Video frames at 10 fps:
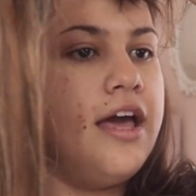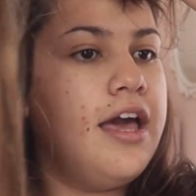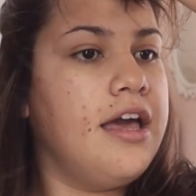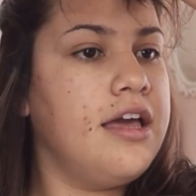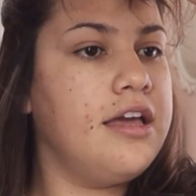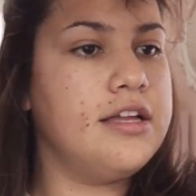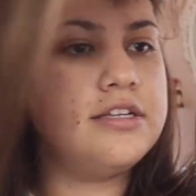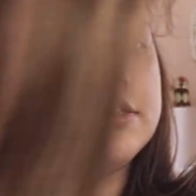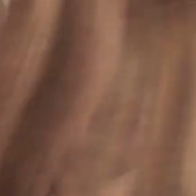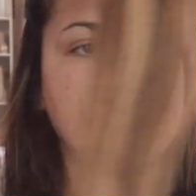
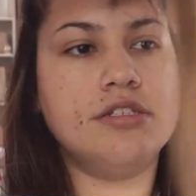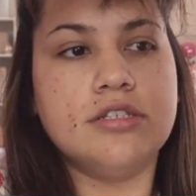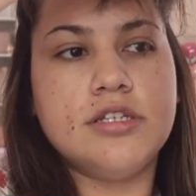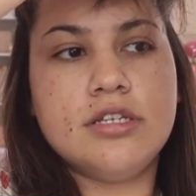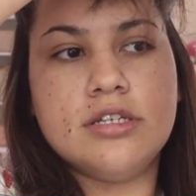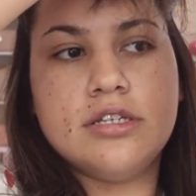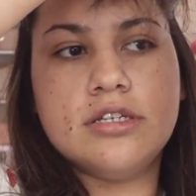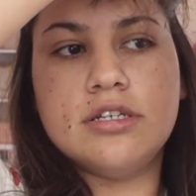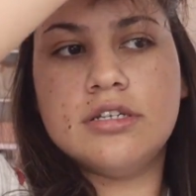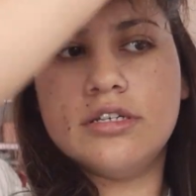and
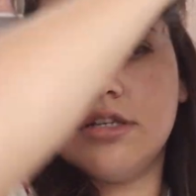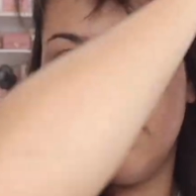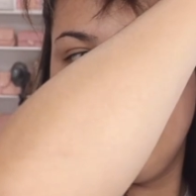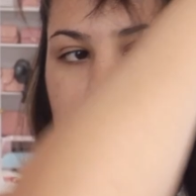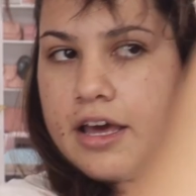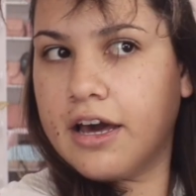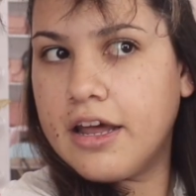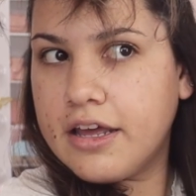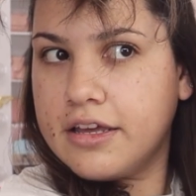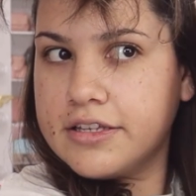I
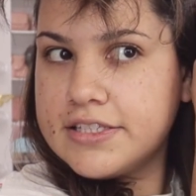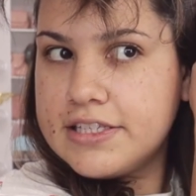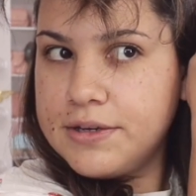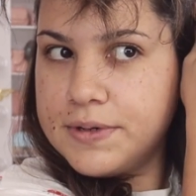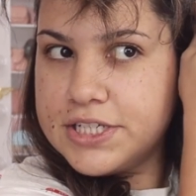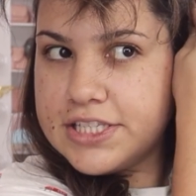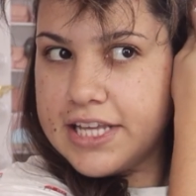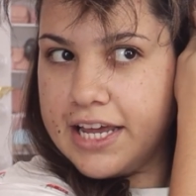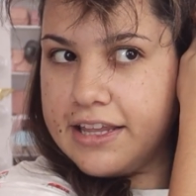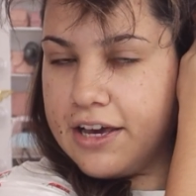gotta see which
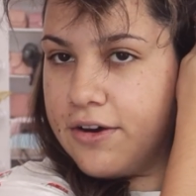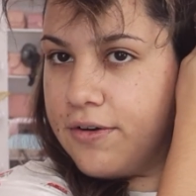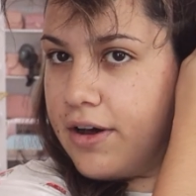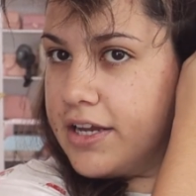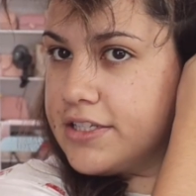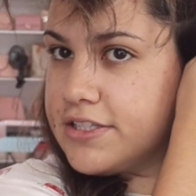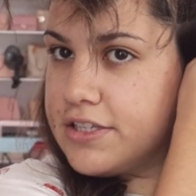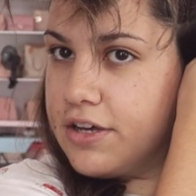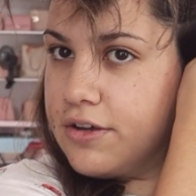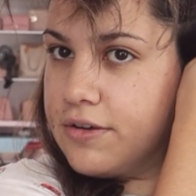side they go on.
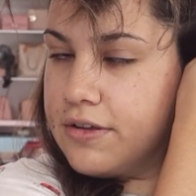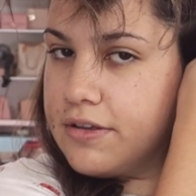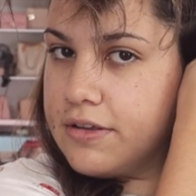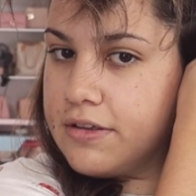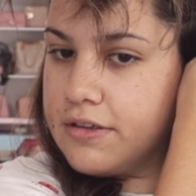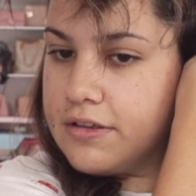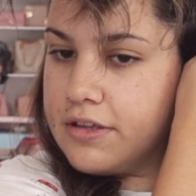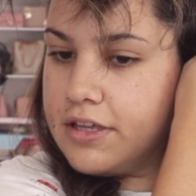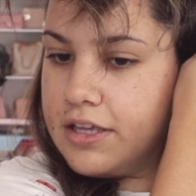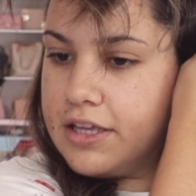So
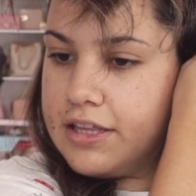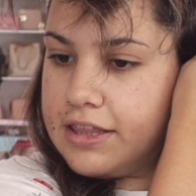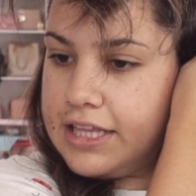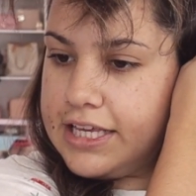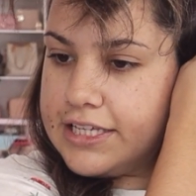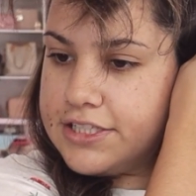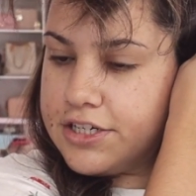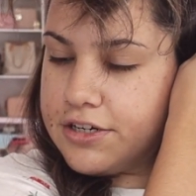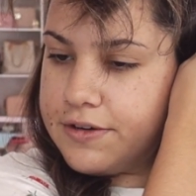these you're